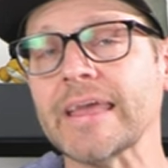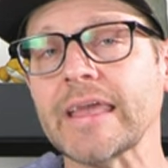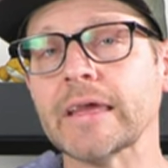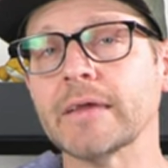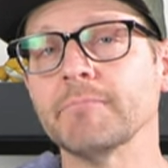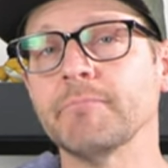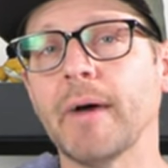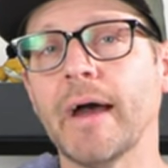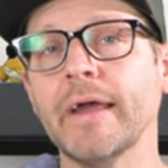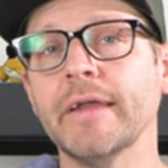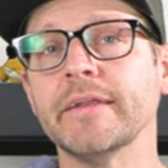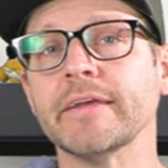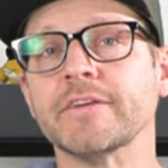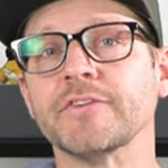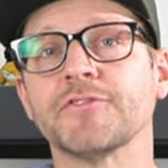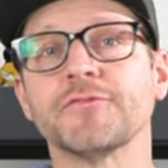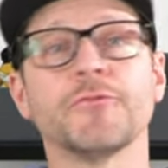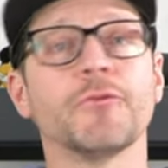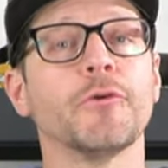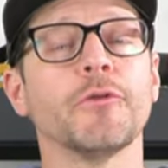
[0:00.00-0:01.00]
and
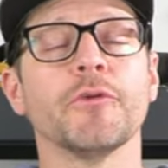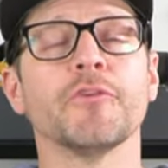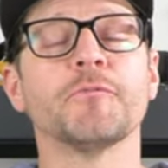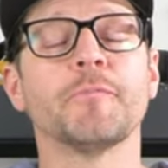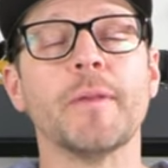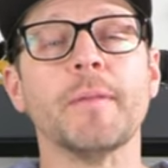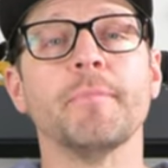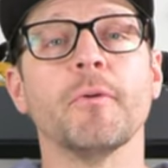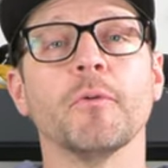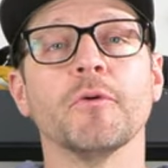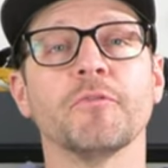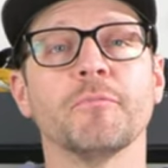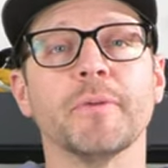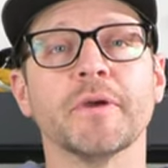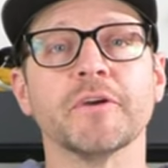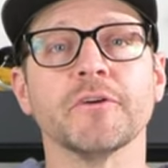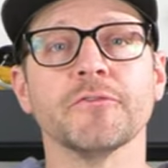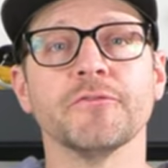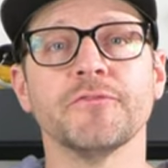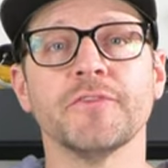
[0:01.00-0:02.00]
bindings for those people with bigger